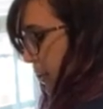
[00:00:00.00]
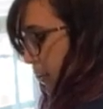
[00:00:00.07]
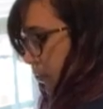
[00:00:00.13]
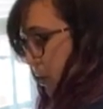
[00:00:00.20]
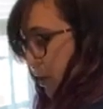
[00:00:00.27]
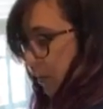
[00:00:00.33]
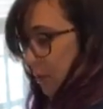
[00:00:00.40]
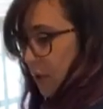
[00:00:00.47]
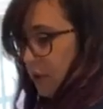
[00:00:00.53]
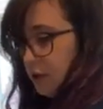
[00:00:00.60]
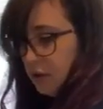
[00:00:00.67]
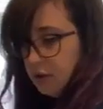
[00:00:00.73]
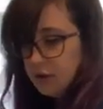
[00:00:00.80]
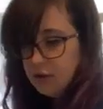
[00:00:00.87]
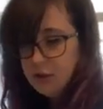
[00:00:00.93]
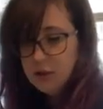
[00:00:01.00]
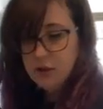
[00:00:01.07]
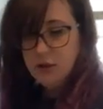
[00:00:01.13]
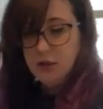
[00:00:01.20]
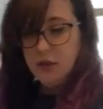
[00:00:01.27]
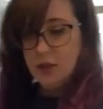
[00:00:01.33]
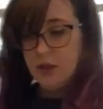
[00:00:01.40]
round up here.
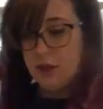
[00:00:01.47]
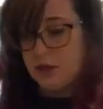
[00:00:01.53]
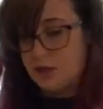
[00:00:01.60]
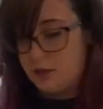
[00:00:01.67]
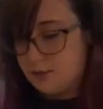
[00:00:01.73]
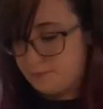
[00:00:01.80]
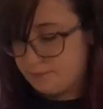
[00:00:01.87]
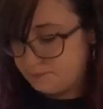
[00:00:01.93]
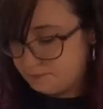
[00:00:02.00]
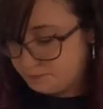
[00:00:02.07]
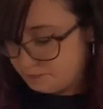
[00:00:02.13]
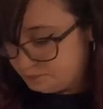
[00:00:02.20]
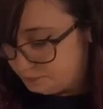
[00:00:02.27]
Um,